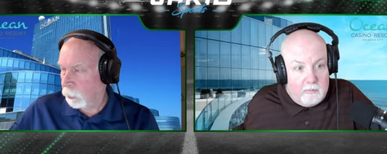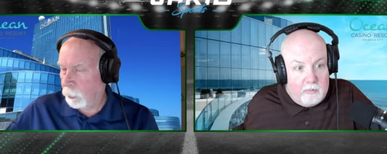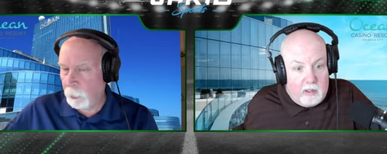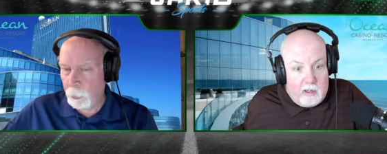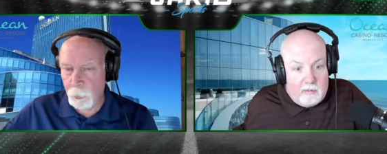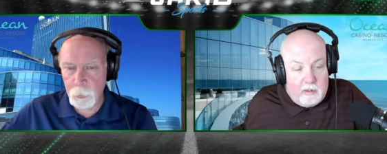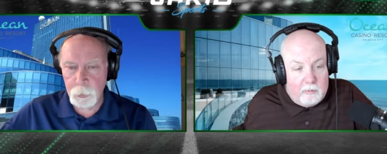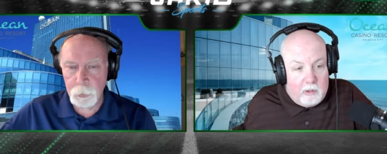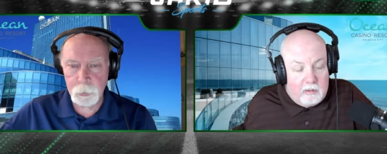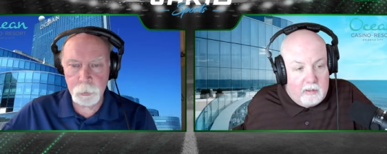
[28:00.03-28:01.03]
Speaker 1: But uh, the
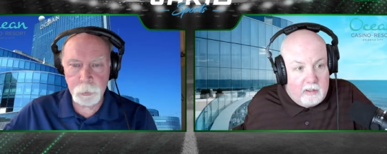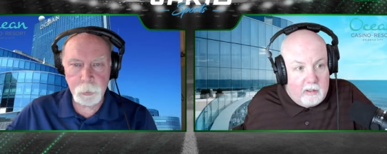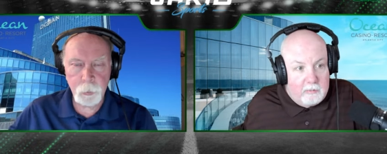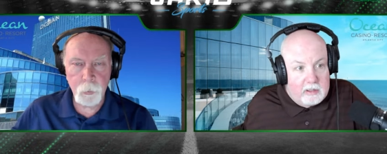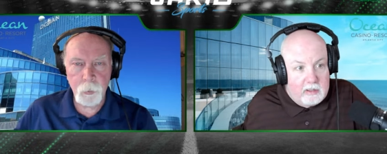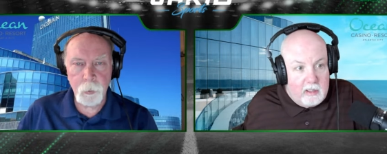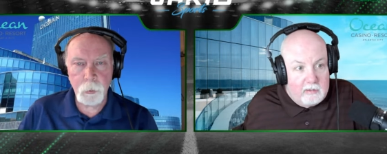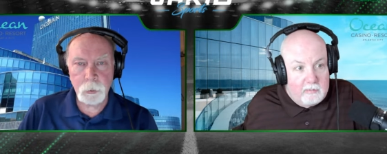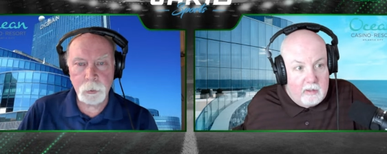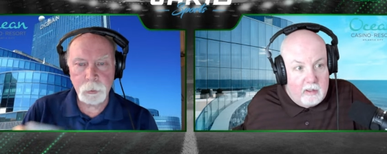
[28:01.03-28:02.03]
one thing I would take
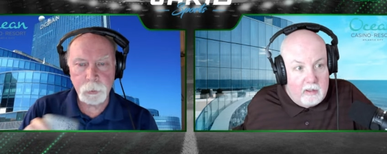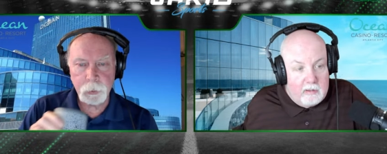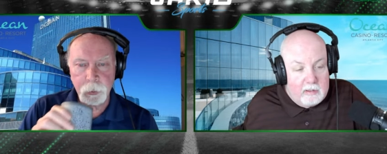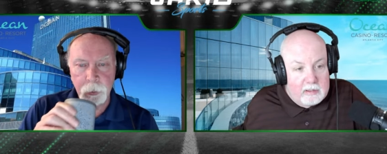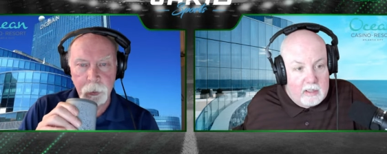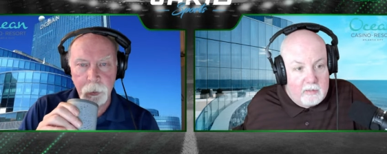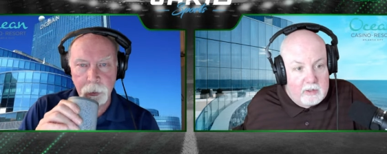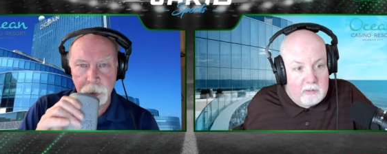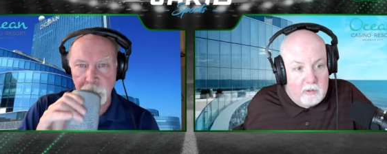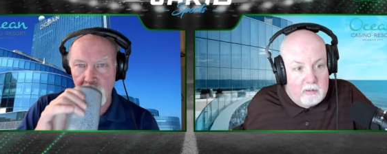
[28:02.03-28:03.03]
uh,
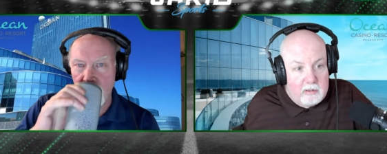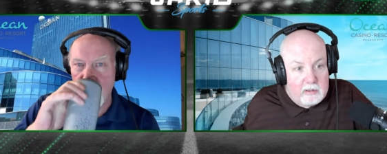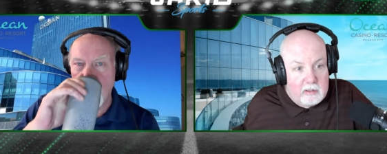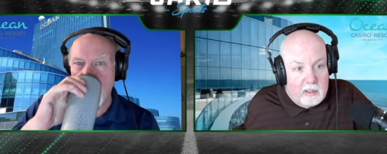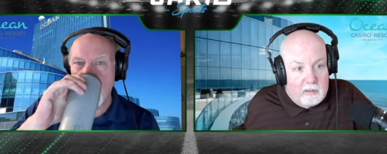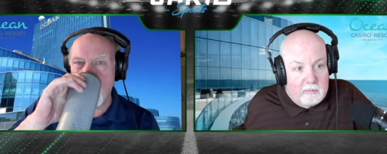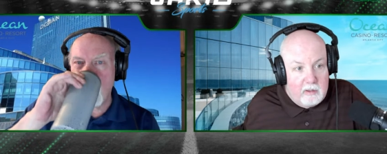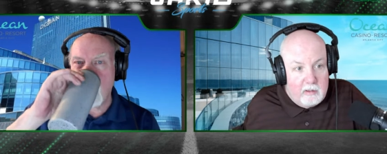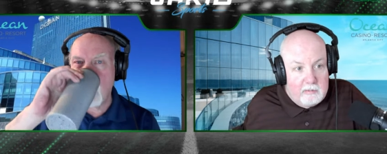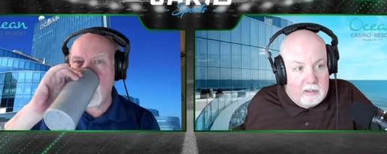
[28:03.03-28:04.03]
exception with is that uh,
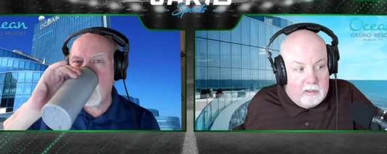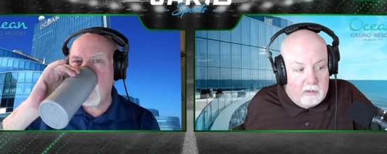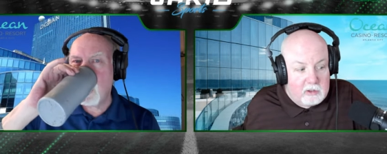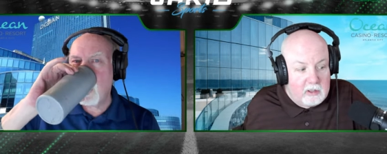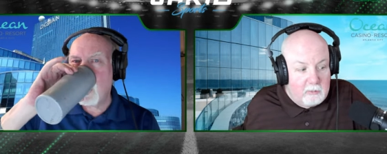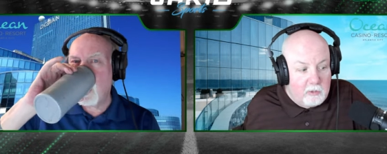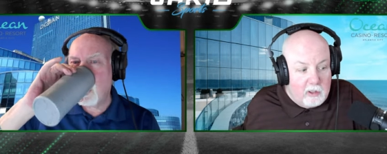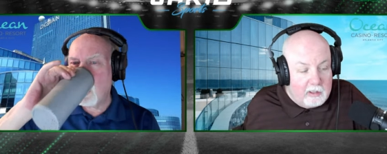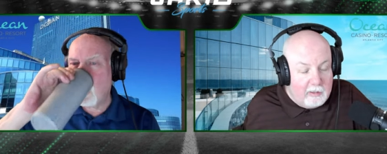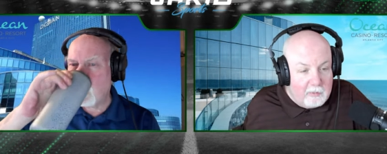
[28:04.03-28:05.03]
the Eagles didn't want to
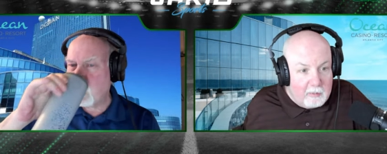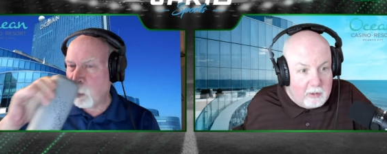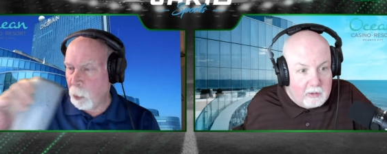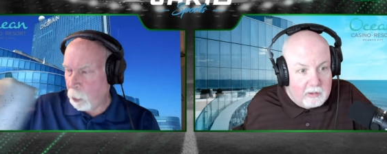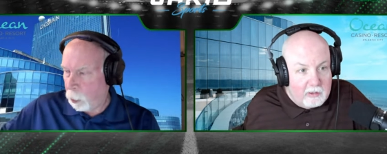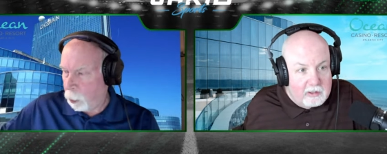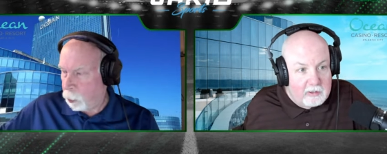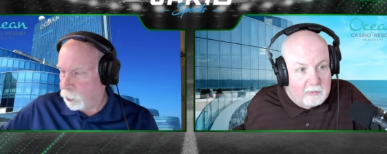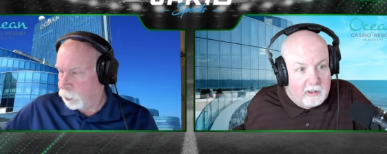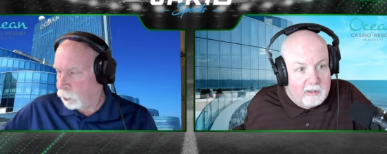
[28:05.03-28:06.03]
give up on Carson
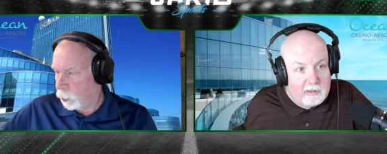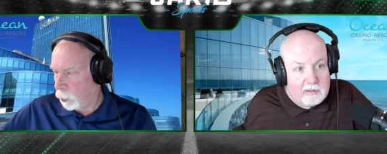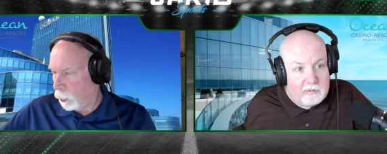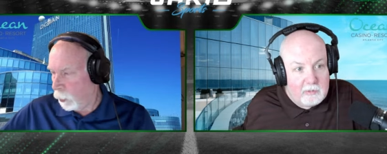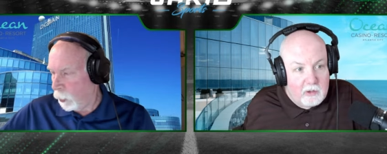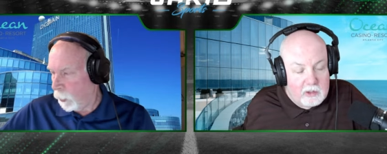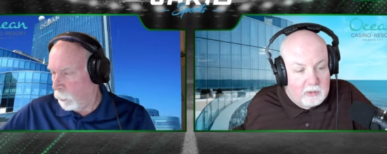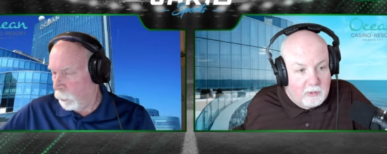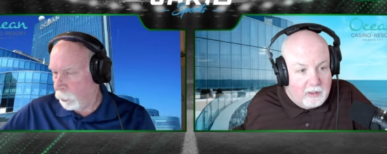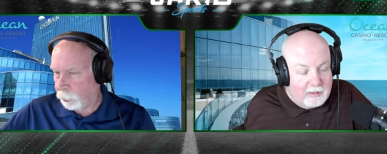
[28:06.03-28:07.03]
Wentz. Carson
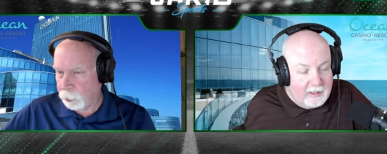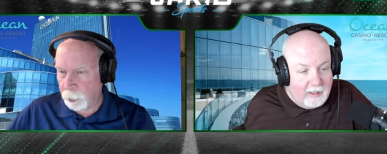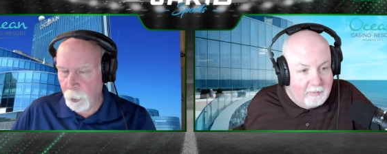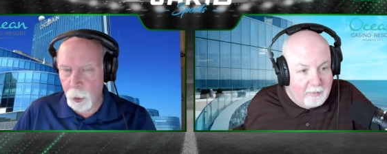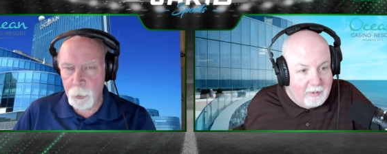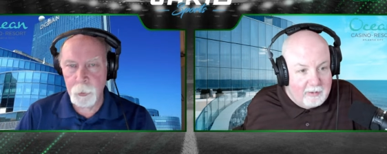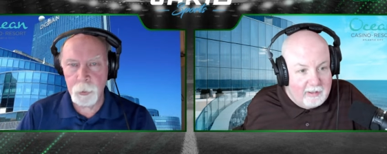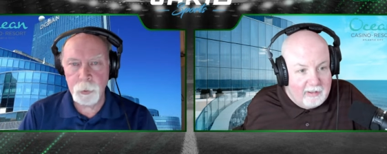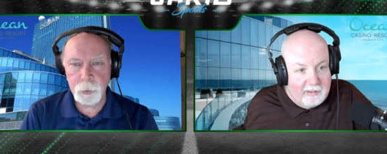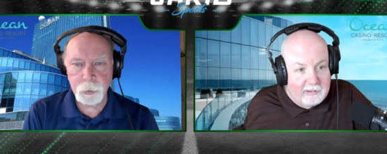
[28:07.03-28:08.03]
Wentz gave up on the
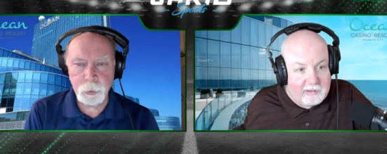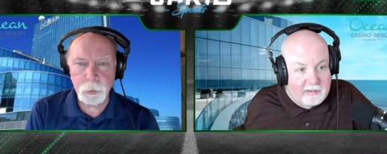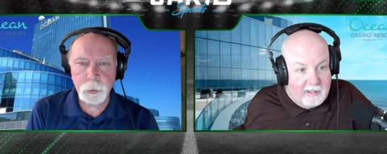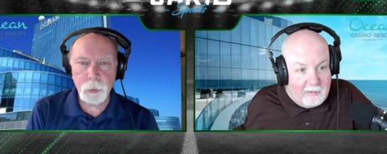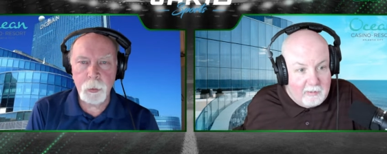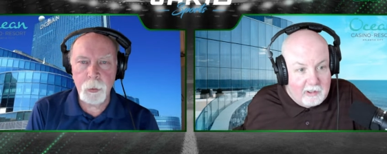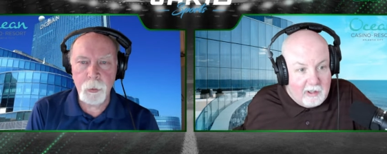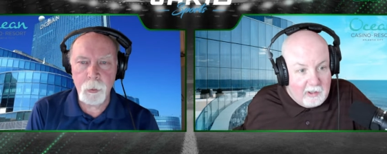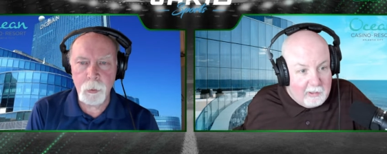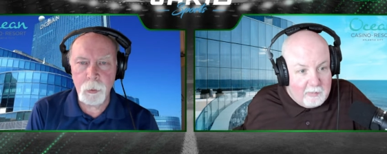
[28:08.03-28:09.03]
Eagles. They were going
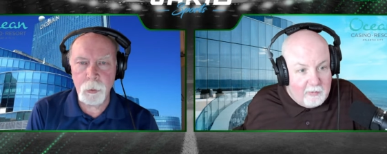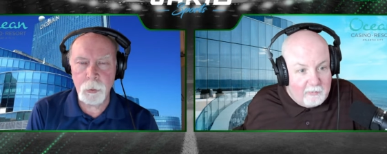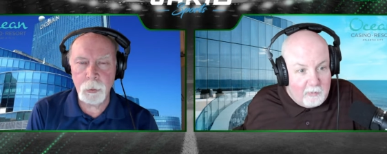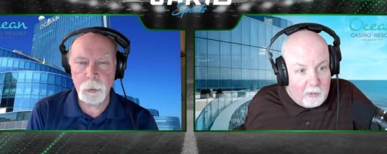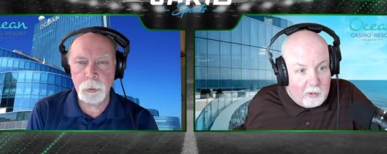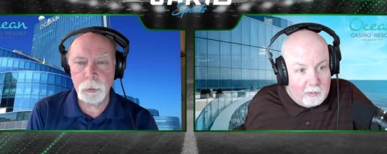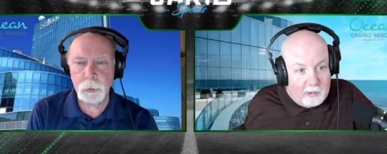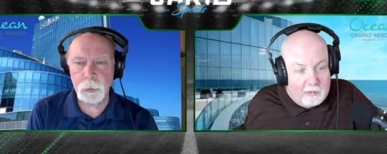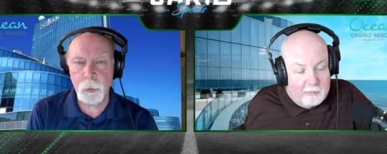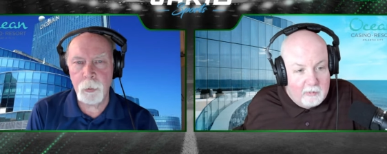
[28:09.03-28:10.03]
to move forward.
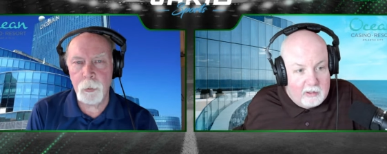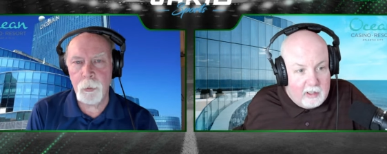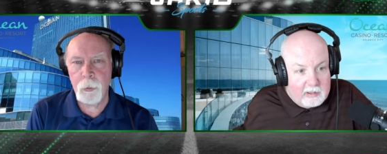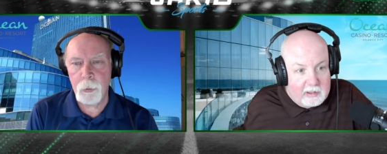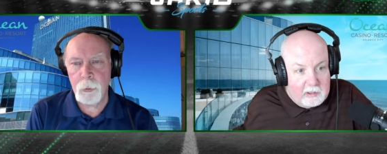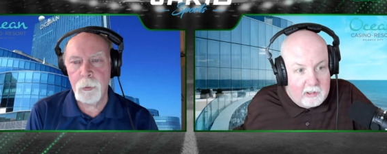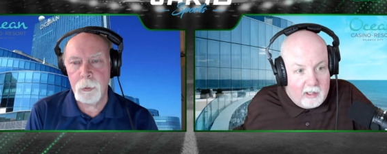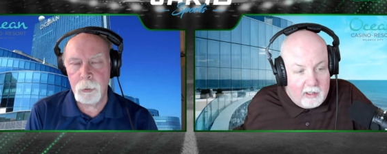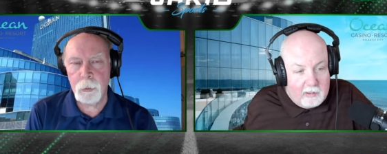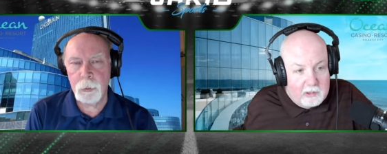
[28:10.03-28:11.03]
When Nick
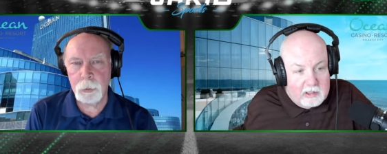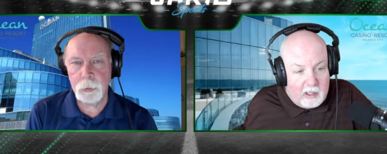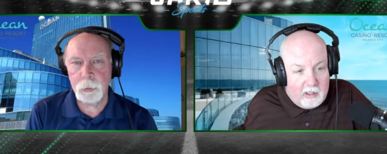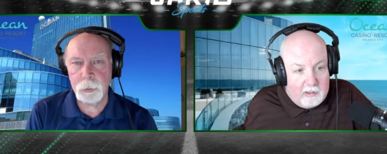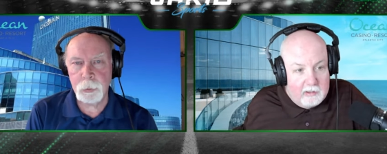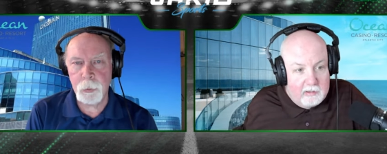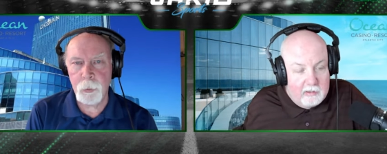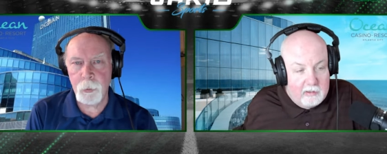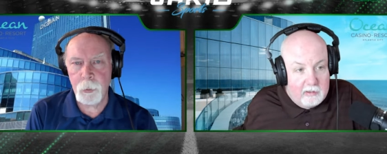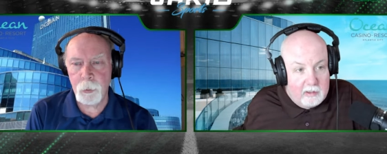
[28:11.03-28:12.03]
Sirianni was hired,
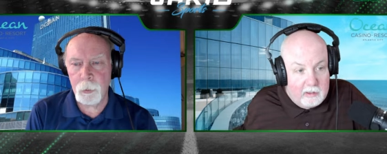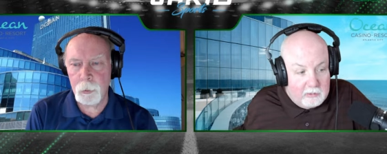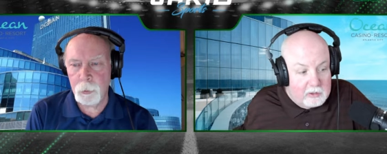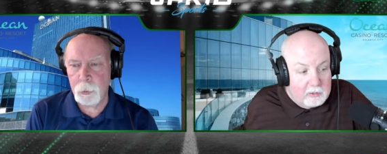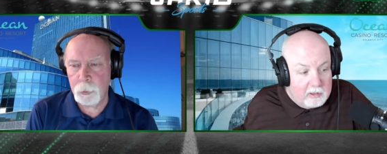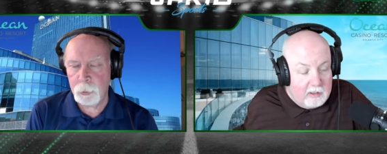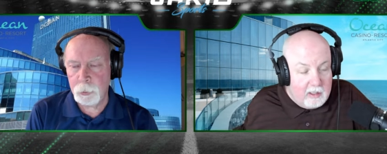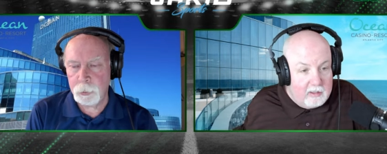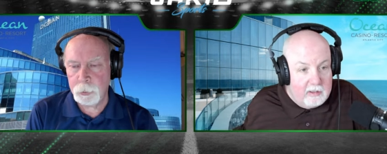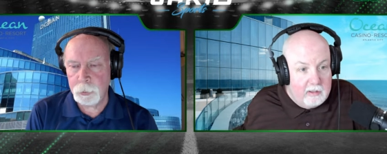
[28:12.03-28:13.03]
it was with the
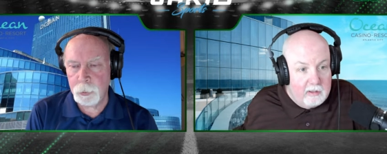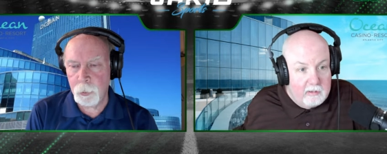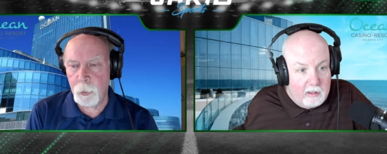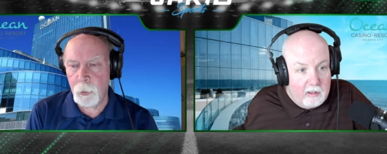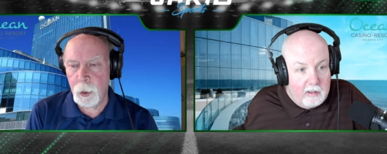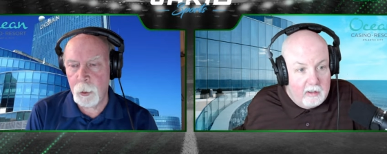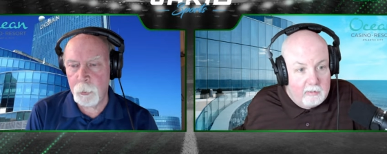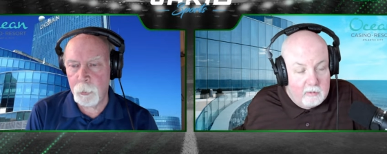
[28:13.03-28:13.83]
idea, all right,